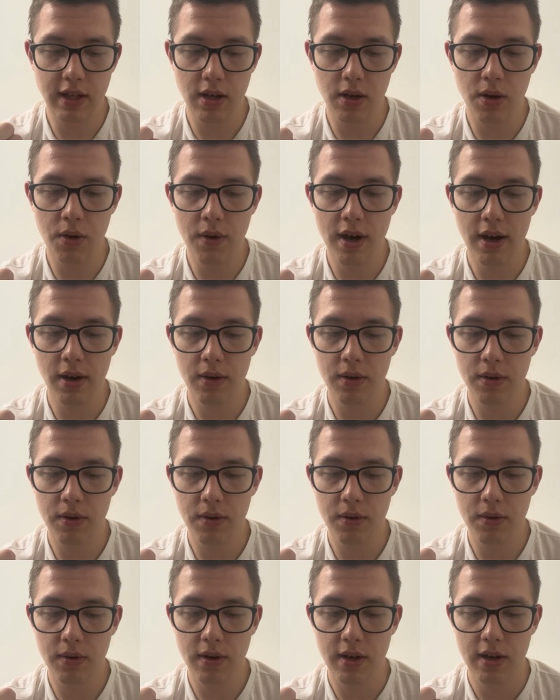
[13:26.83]

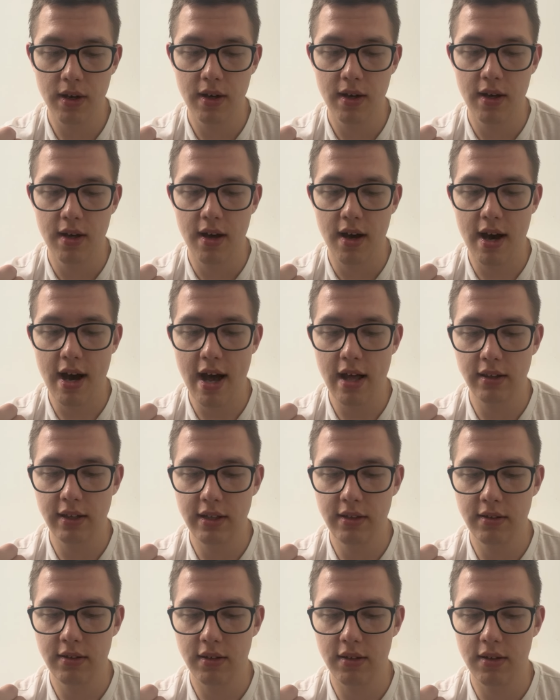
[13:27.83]
Oahu
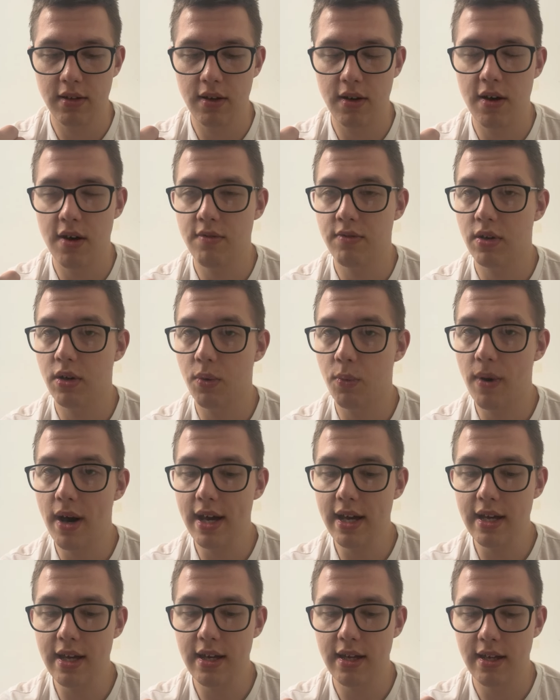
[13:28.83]
Island of
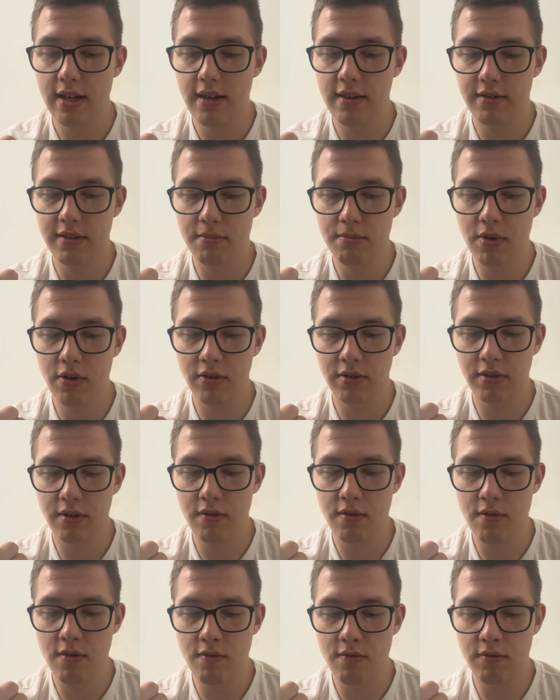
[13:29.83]
Hawaii, is the most
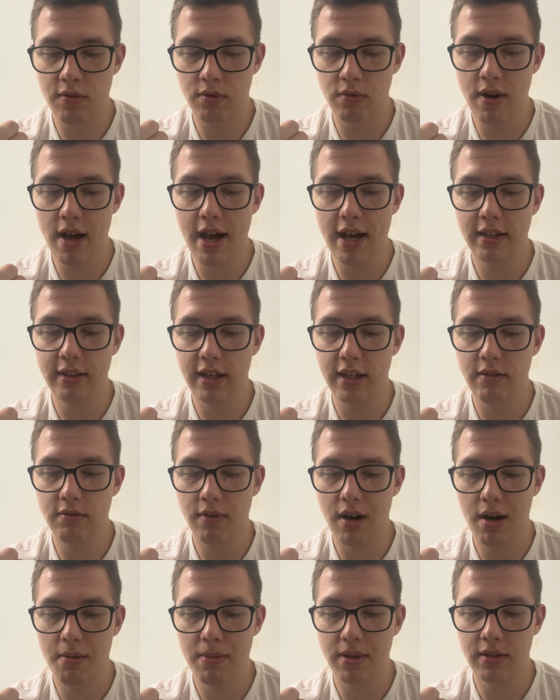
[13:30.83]
varied
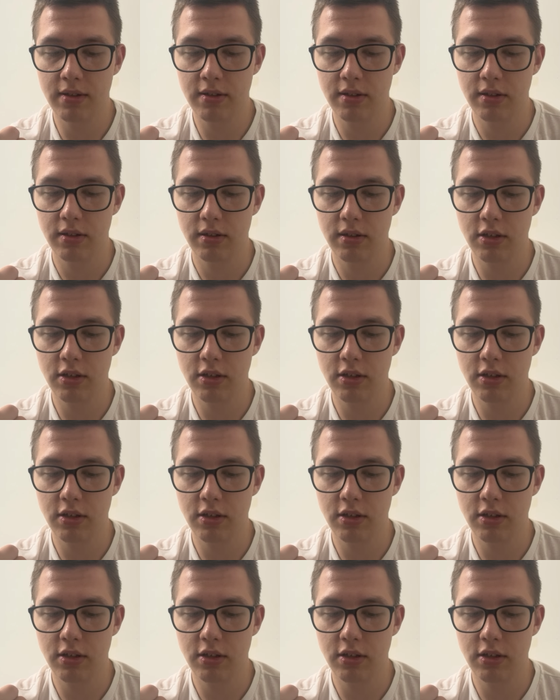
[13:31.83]
environment.